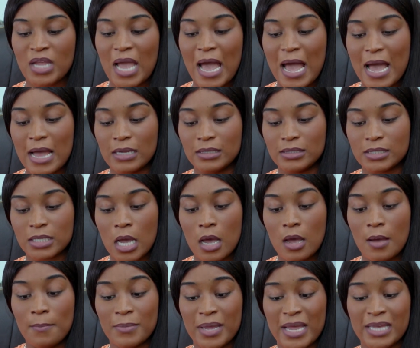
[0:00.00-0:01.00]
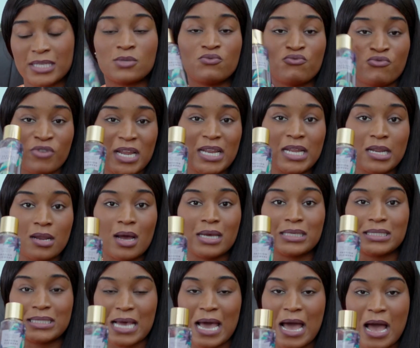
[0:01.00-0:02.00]
And it's really
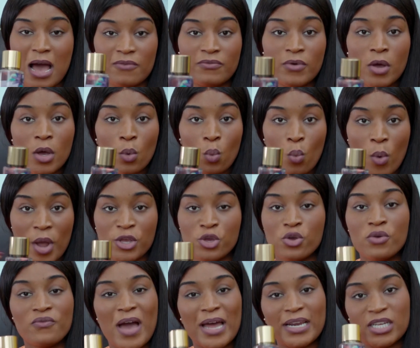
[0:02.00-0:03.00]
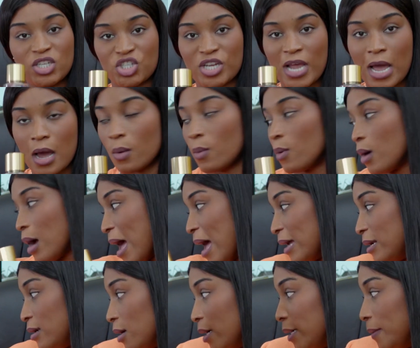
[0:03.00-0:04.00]
nice to have when you've had a shower
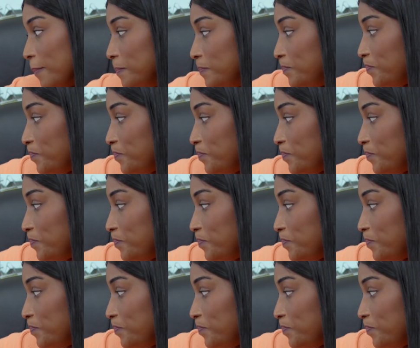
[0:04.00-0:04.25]
at night.